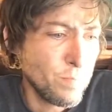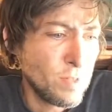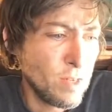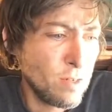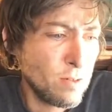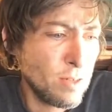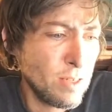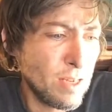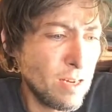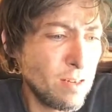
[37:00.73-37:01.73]
So,
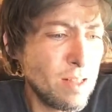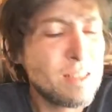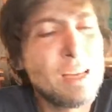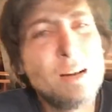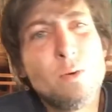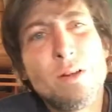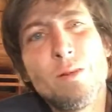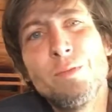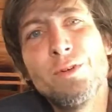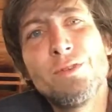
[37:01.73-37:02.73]
I don't know, that's kind of one of
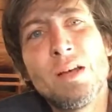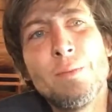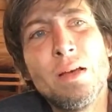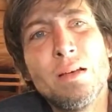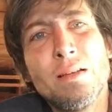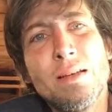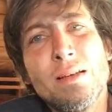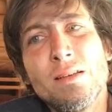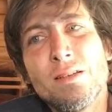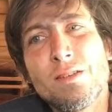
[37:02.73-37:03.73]
the moods I'm in
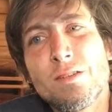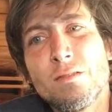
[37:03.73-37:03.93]
is,